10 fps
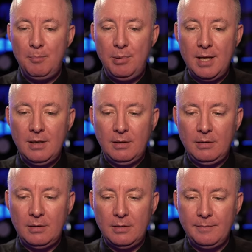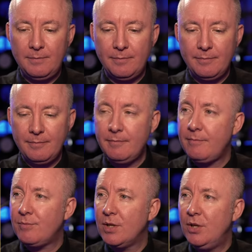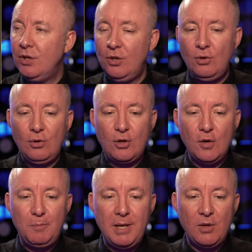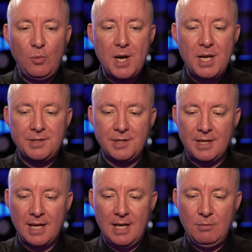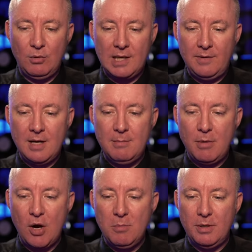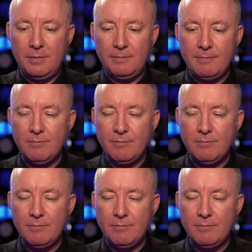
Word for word: Bill, you could be the winner today. We'll give it a moment.